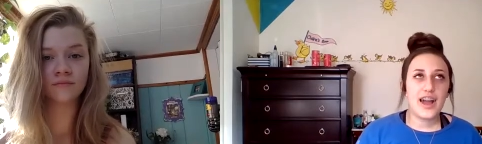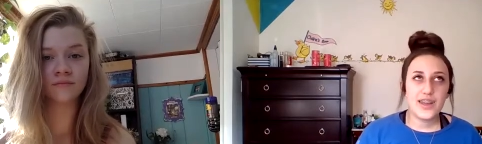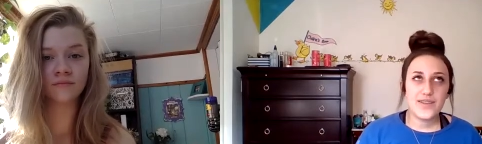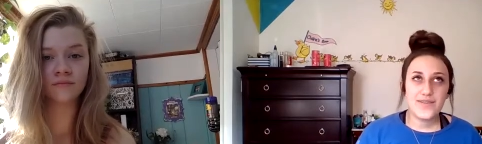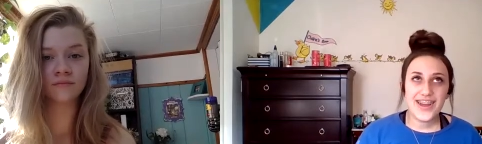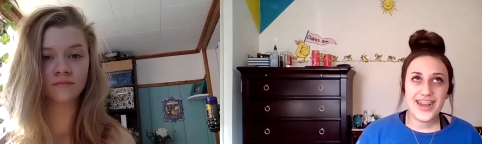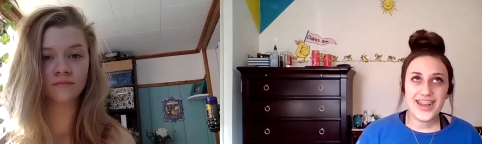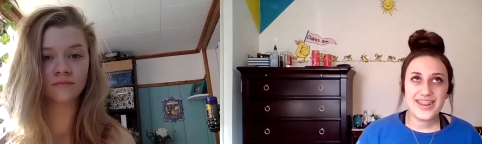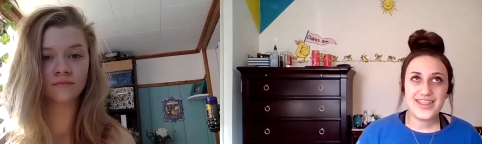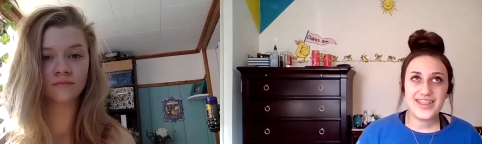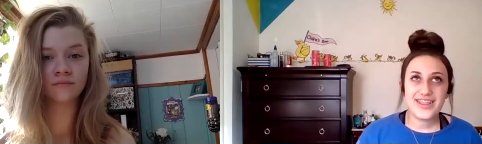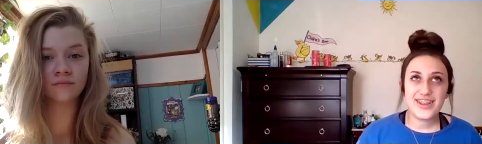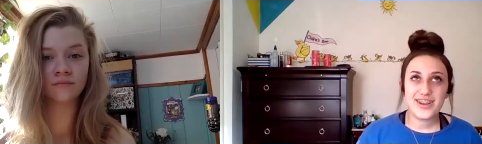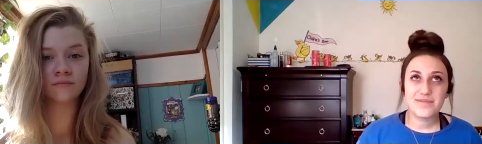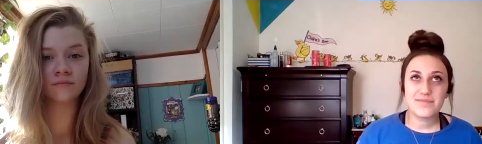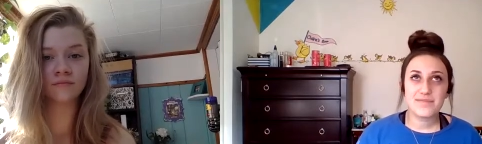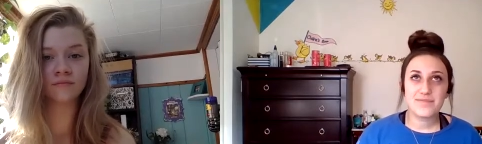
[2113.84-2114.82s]
Speaker 1: I've had
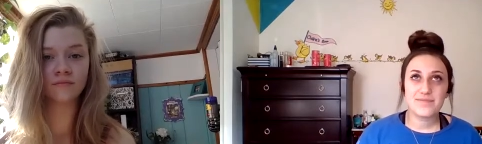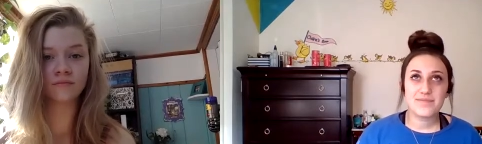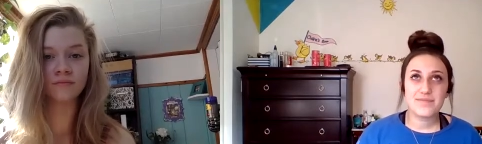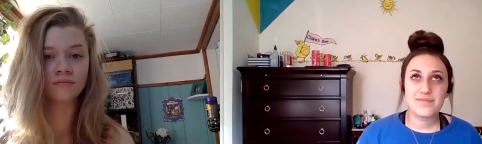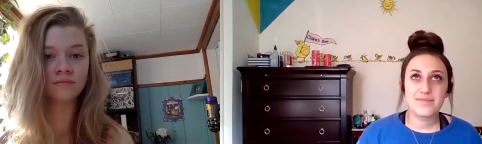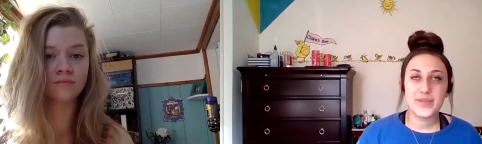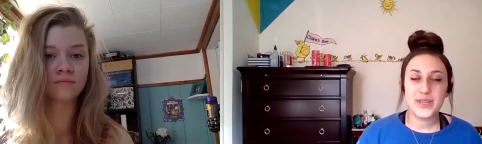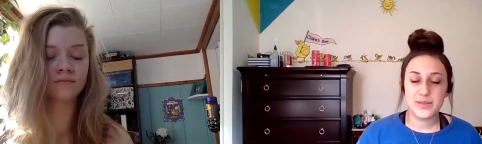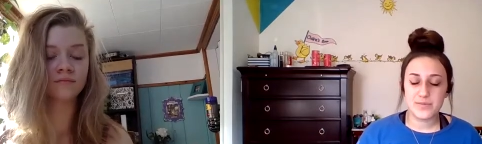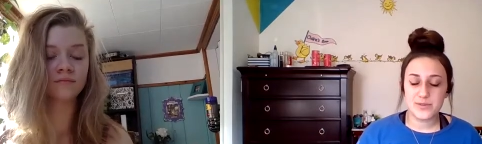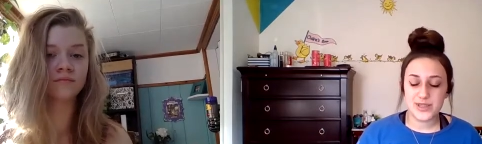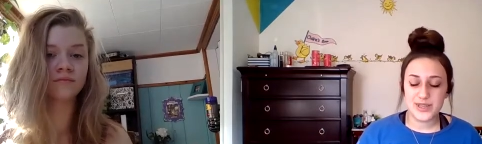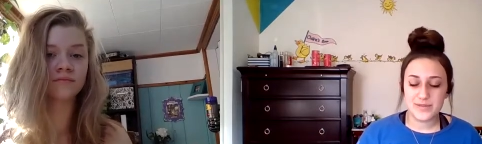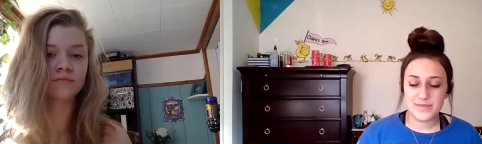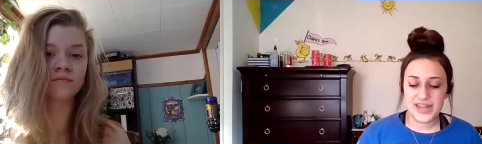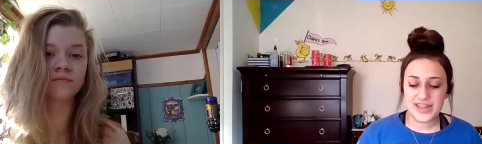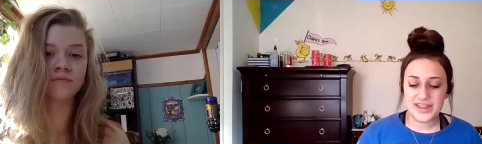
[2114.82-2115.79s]
some
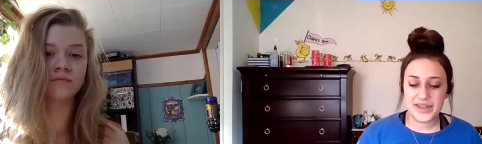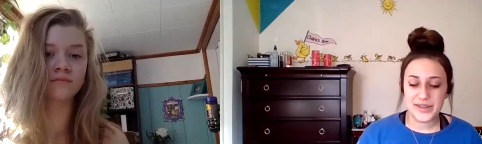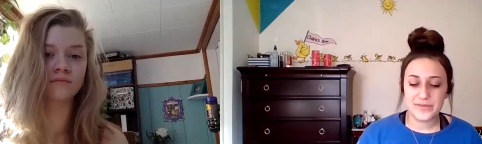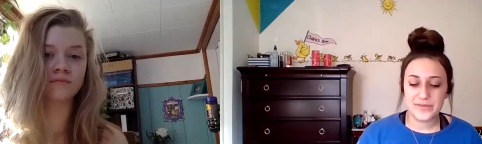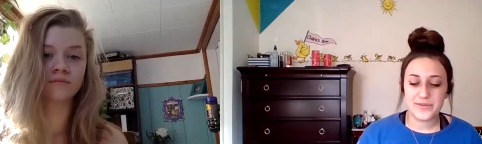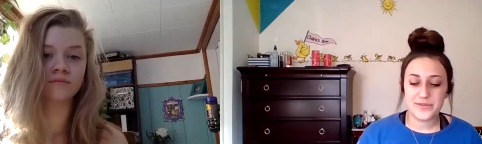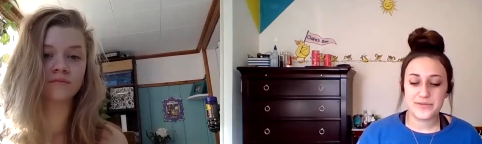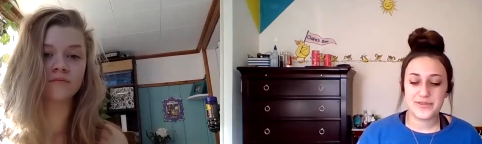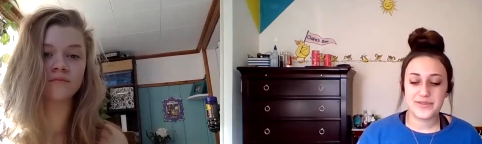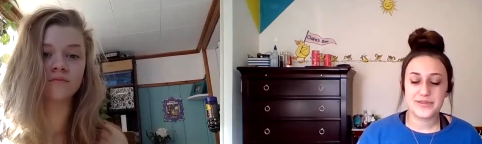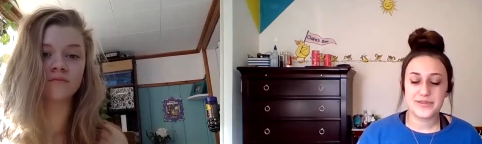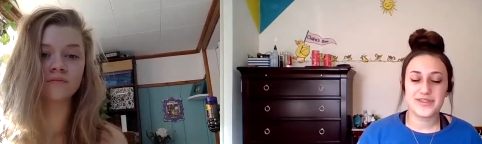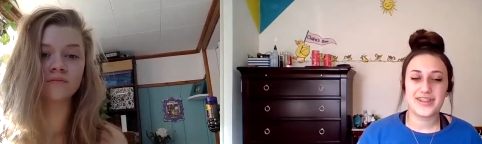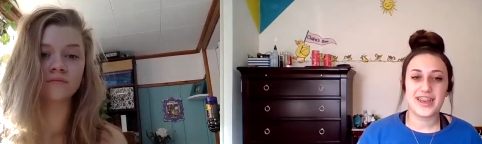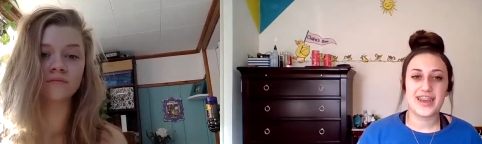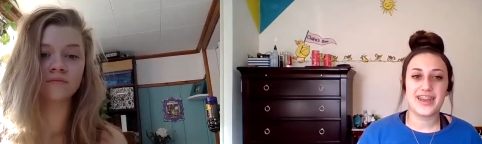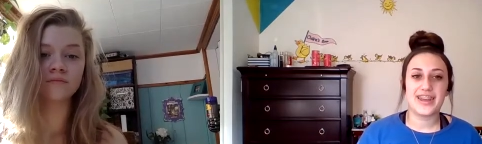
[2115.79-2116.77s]
people in my life
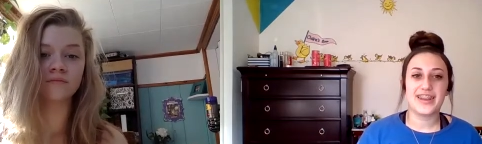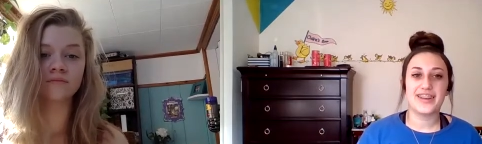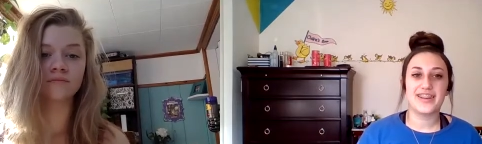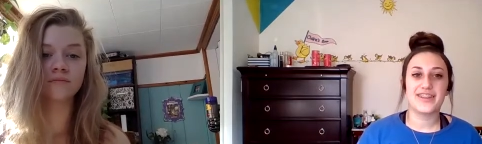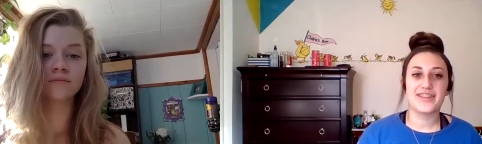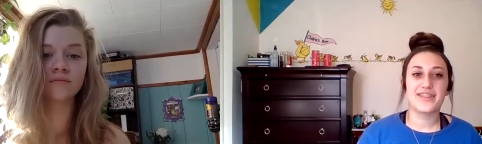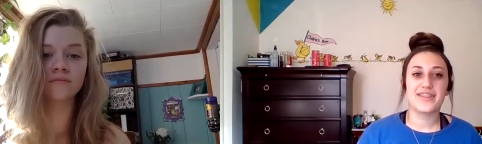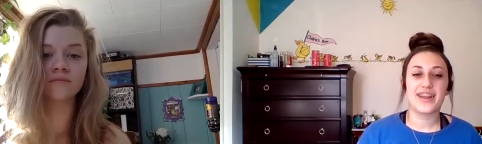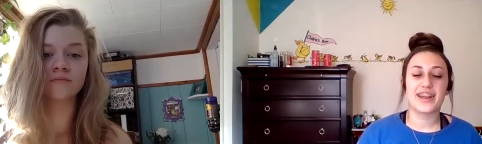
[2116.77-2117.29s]
say,